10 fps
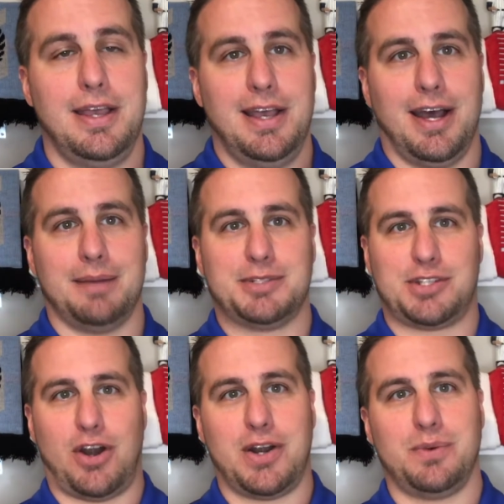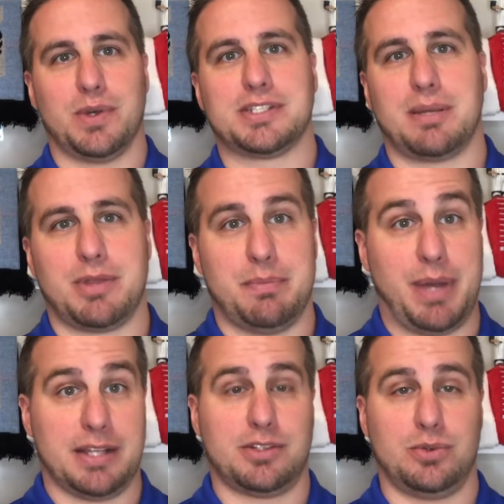um, starting with some of the
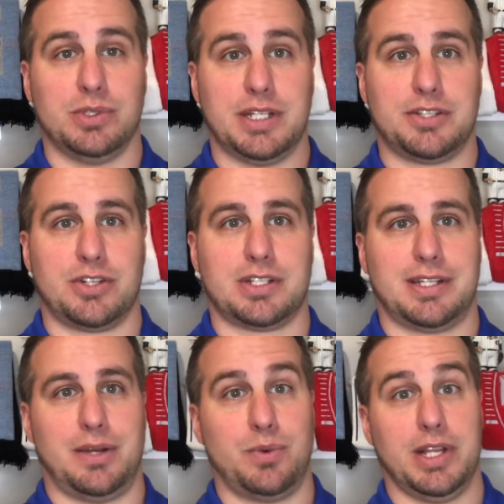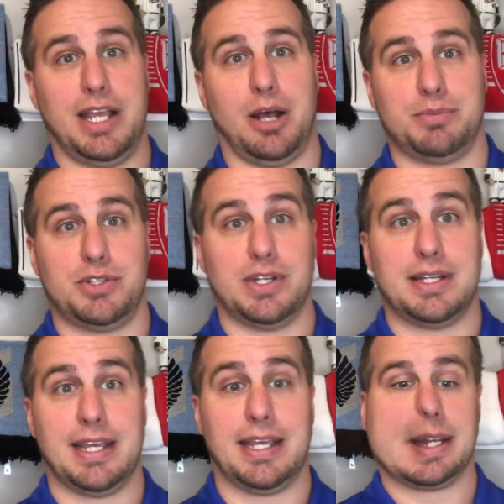best school districts, and it really helps you to
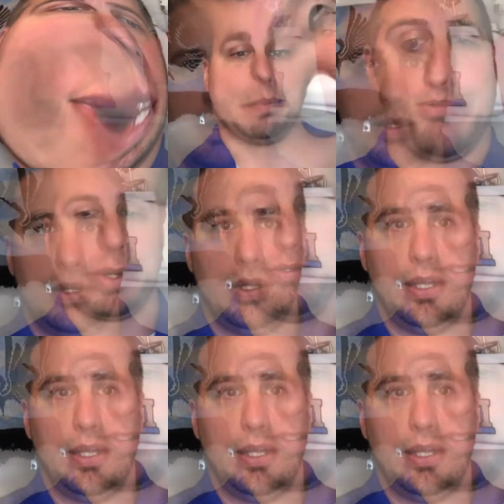dig in deeper.